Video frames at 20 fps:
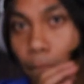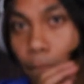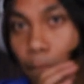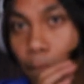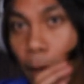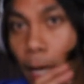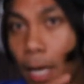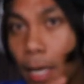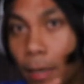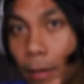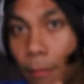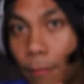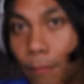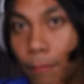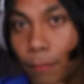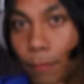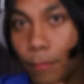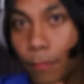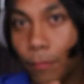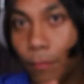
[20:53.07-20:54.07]
men
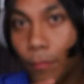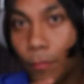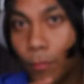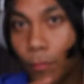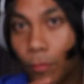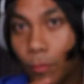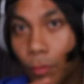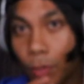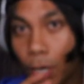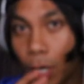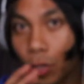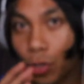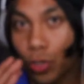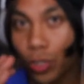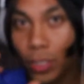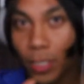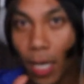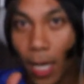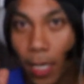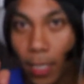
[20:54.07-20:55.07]
that
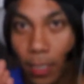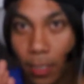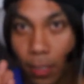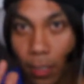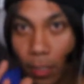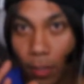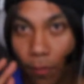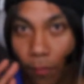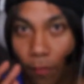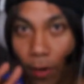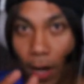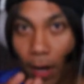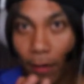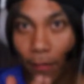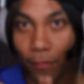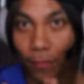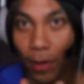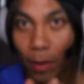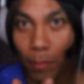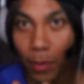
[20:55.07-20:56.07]
understands the divine
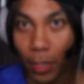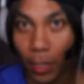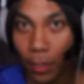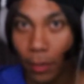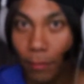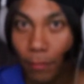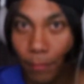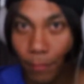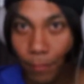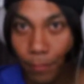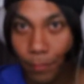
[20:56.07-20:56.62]
feminine,